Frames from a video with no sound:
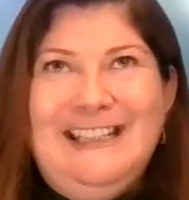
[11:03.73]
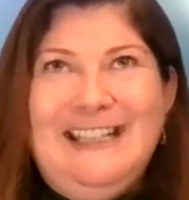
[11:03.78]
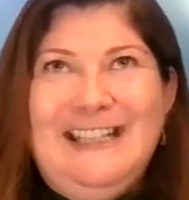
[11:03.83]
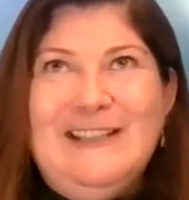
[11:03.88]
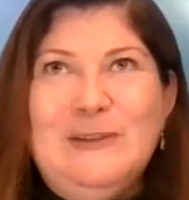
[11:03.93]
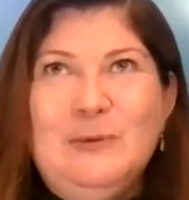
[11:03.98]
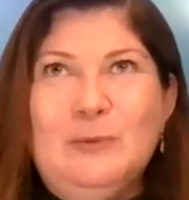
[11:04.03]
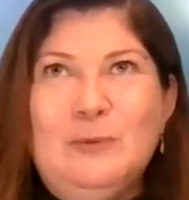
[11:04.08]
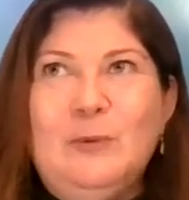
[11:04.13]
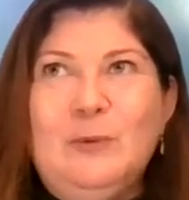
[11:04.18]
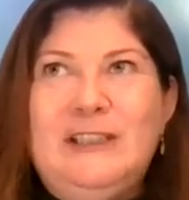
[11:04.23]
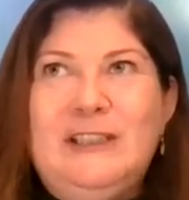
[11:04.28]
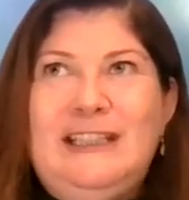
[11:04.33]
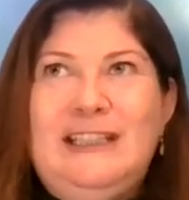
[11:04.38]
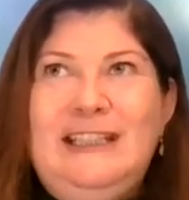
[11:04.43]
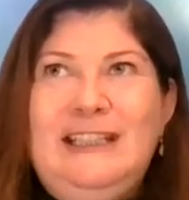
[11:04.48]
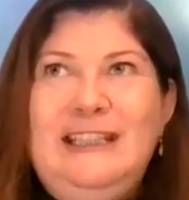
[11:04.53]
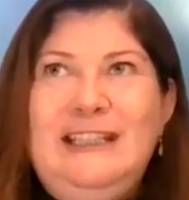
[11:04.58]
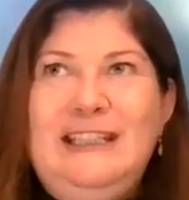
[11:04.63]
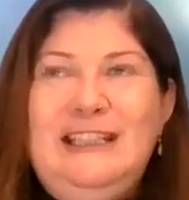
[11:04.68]
is
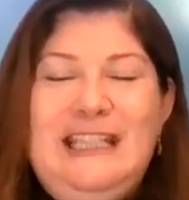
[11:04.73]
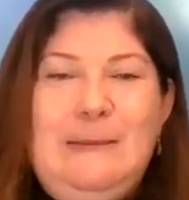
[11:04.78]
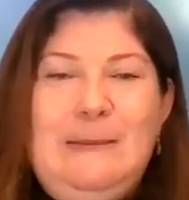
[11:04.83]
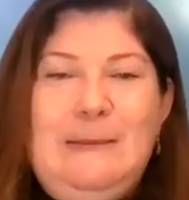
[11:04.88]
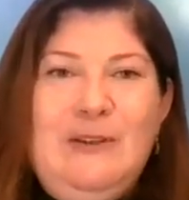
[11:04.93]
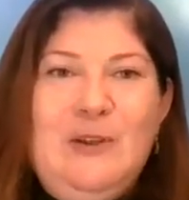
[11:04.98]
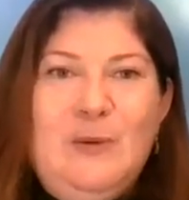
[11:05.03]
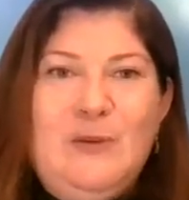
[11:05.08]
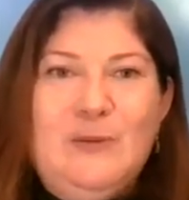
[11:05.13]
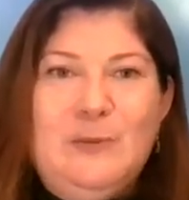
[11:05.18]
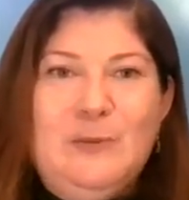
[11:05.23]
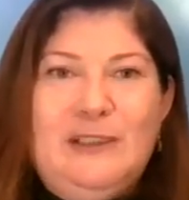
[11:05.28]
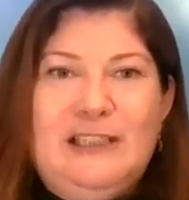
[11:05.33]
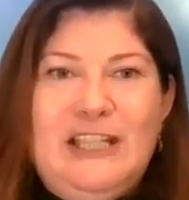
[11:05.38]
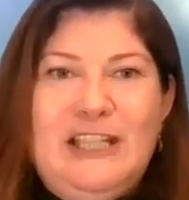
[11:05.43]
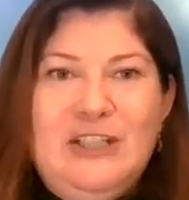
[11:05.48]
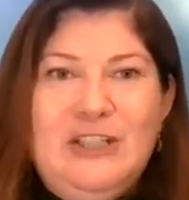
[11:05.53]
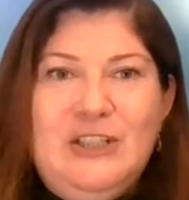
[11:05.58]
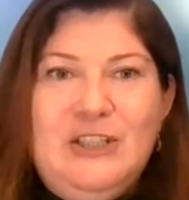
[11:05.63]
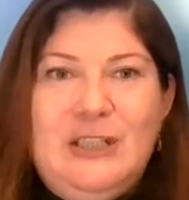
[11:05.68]
really keeping those
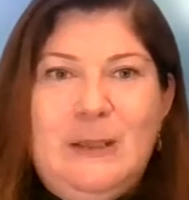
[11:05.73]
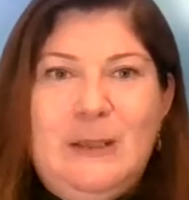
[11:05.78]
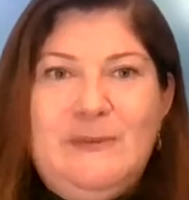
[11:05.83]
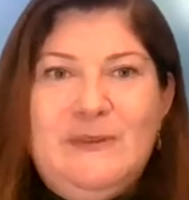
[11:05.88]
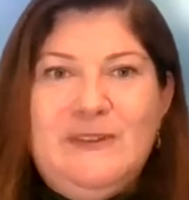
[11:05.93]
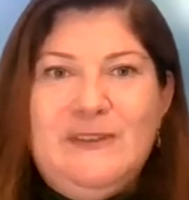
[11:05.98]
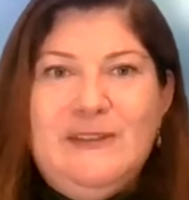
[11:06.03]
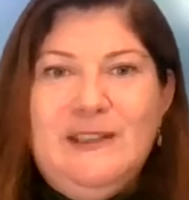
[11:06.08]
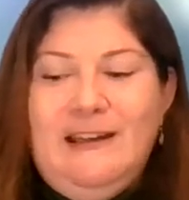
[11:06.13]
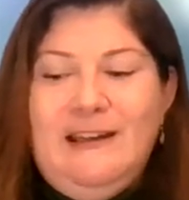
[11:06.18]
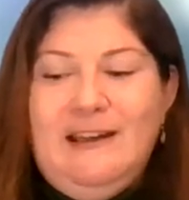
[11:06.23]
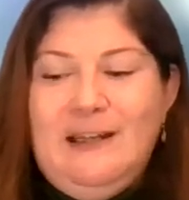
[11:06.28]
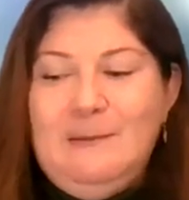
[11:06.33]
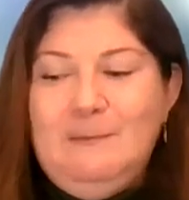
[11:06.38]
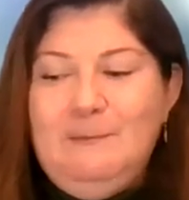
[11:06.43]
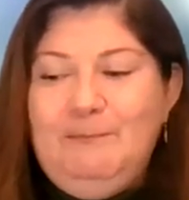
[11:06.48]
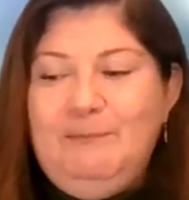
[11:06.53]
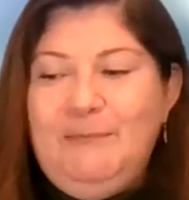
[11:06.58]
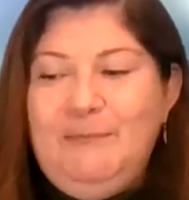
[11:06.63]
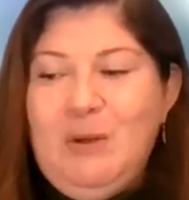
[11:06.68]
relationships
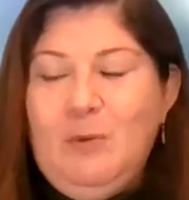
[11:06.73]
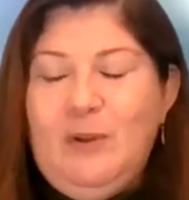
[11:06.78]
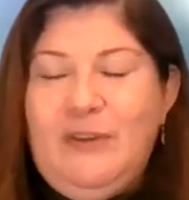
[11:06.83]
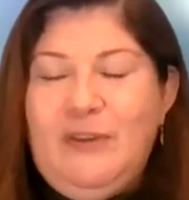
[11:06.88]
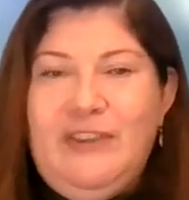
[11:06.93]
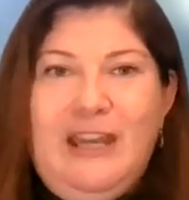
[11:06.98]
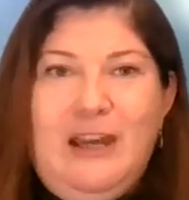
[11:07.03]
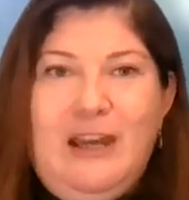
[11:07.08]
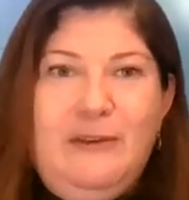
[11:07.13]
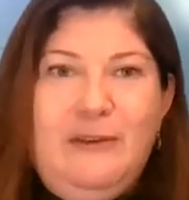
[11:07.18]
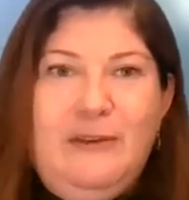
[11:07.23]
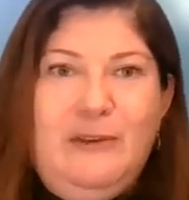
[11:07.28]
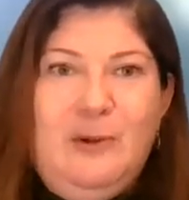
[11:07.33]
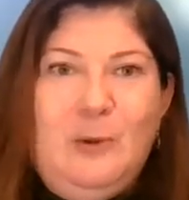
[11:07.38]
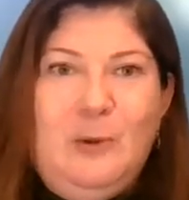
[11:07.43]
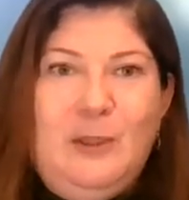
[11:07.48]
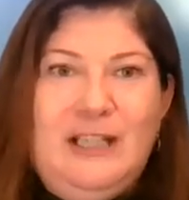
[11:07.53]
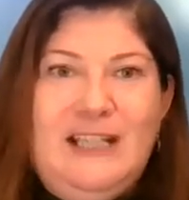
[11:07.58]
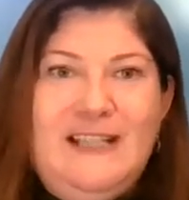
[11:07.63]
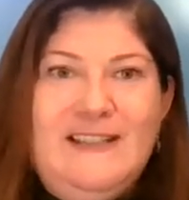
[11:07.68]
with the health
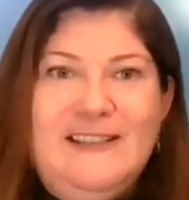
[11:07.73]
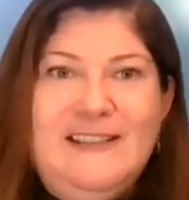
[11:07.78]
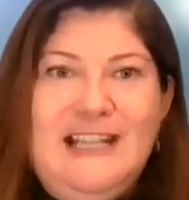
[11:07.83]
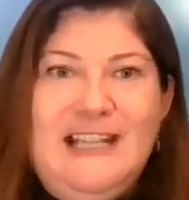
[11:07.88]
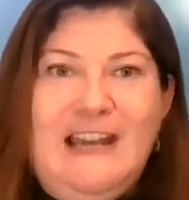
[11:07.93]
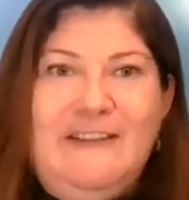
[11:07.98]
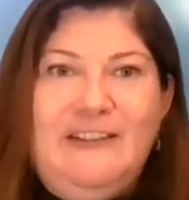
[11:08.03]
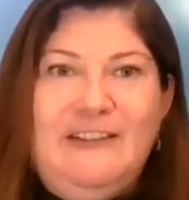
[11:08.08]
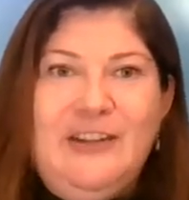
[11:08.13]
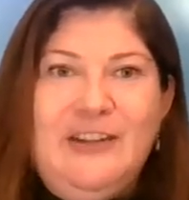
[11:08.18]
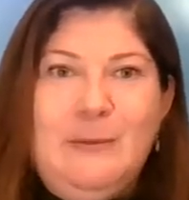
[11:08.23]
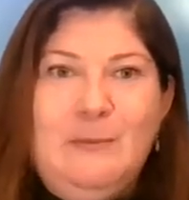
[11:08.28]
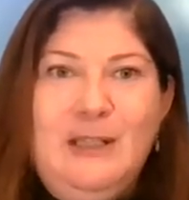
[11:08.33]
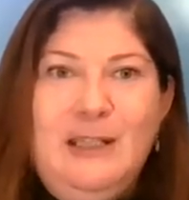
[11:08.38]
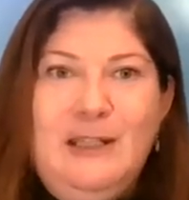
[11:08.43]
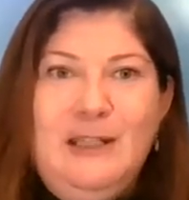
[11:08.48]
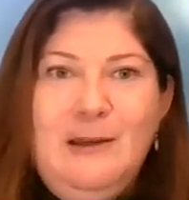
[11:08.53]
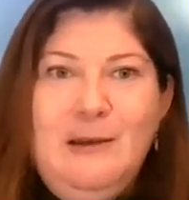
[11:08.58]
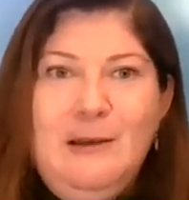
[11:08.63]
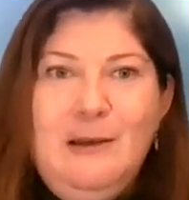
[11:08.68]
authorities and having them
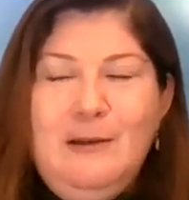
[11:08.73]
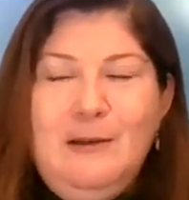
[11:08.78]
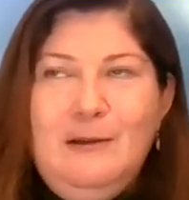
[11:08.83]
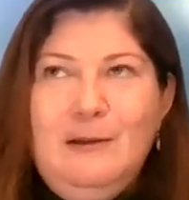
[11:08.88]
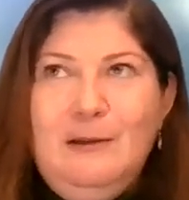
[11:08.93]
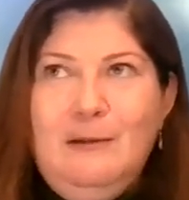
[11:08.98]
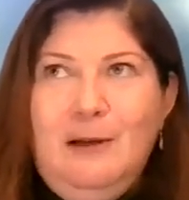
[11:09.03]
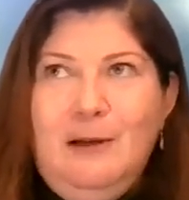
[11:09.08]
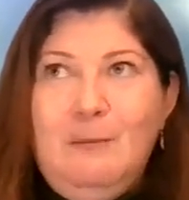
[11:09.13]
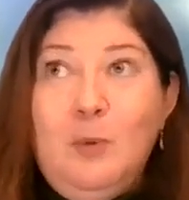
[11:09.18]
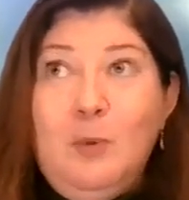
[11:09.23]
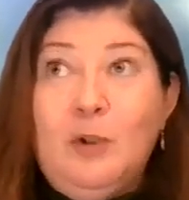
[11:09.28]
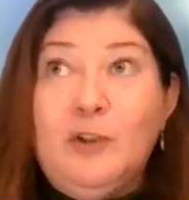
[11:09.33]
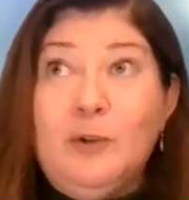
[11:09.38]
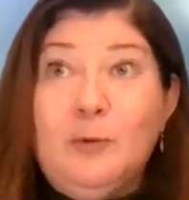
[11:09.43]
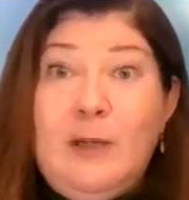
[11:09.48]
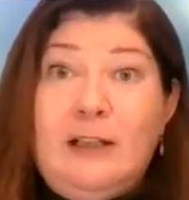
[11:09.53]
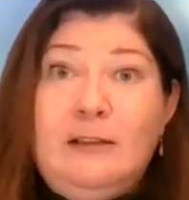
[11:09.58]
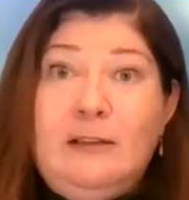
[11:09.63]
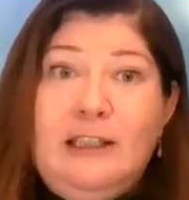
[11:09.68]
more
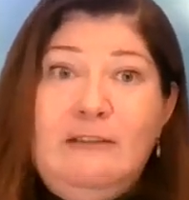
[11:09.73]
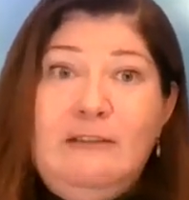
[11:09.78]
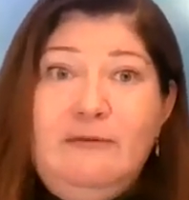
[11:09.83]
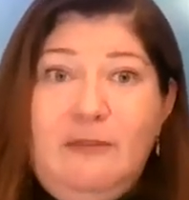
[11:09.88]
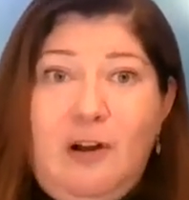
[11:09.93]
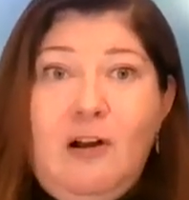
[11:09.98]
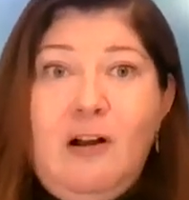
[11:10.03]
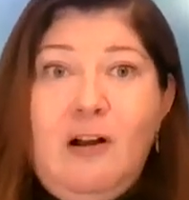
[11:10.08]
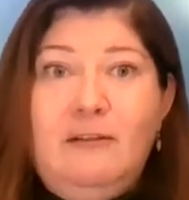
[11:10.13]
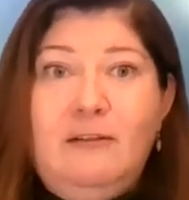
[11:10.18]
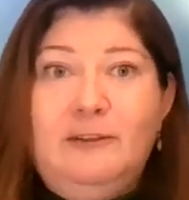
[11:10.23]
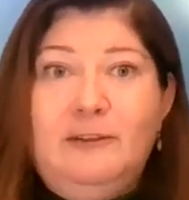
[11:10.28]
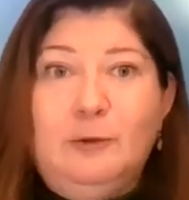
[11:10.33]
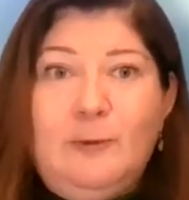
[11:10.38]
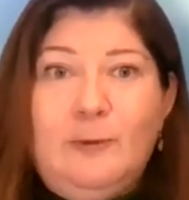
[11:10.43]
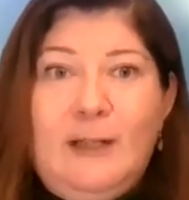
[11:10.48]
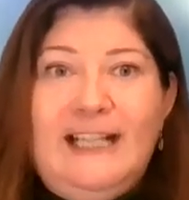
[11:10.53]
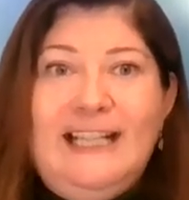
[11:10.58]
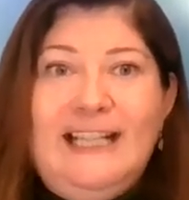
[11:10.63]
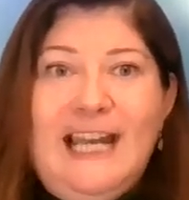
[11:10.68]
directly involved
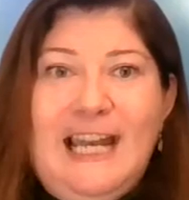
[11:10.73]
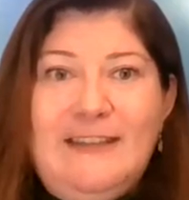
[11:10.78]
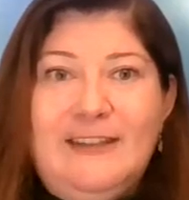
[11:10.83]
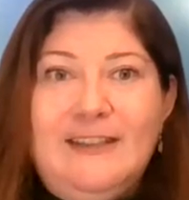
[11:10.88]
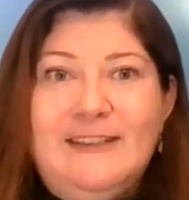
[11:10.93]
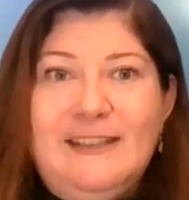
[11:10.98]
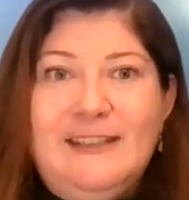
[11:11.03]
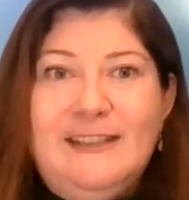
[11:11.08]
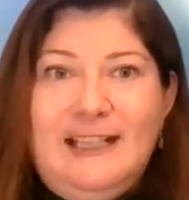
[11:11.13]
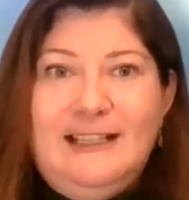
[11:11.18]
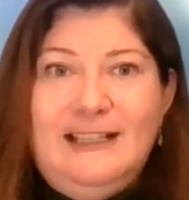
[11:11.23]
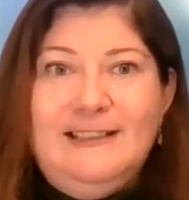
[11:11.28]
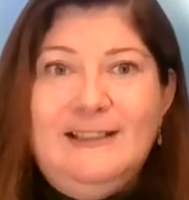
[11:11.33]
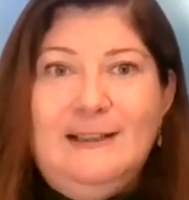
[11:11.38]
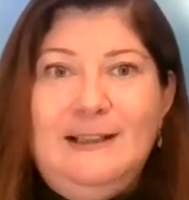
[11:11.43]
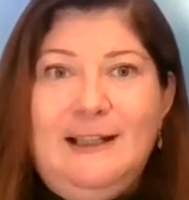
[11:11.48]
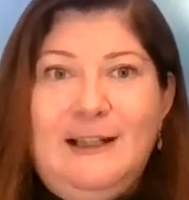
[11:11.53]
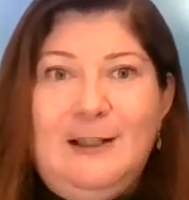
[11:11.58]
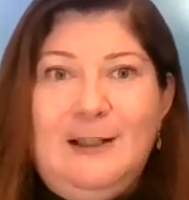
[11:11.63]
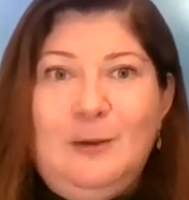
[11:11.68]
right at the site
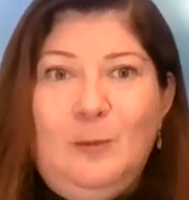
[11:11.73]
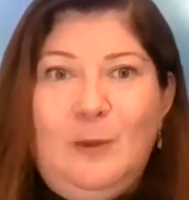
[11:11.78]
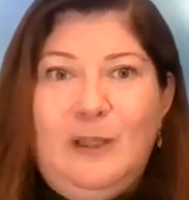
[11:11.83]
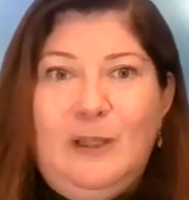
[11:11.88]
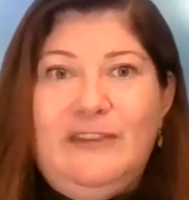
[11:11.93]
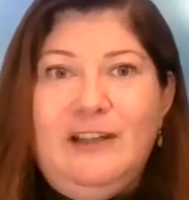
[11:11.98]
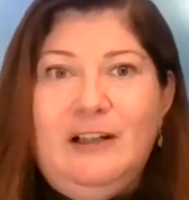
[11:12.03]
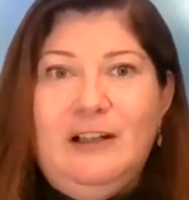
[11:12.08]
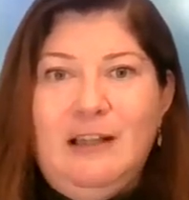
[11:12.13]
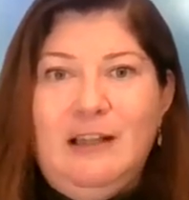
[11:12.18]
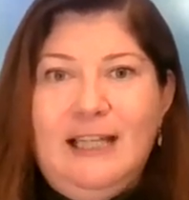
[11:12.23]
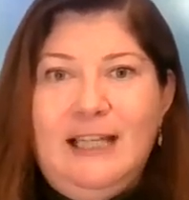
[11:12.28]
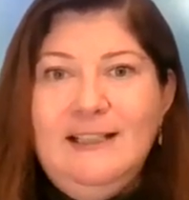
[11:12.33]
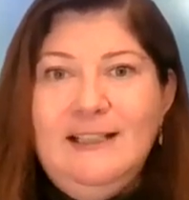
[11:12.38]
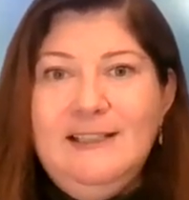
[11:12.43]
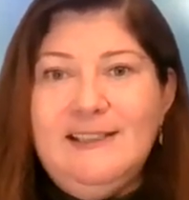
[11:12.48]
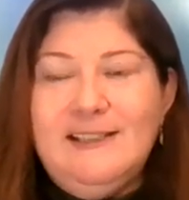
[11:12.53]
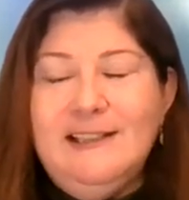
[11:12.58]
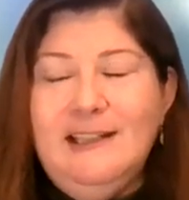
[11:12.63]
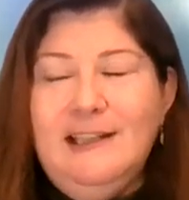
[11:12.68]
with the
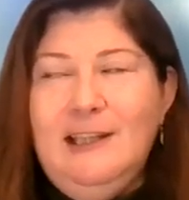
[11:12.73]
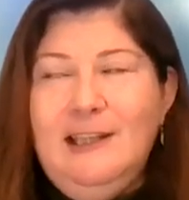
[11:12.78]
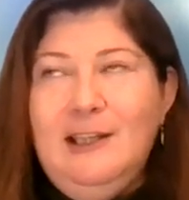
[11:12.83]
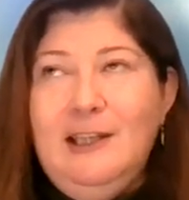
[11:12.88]
clients.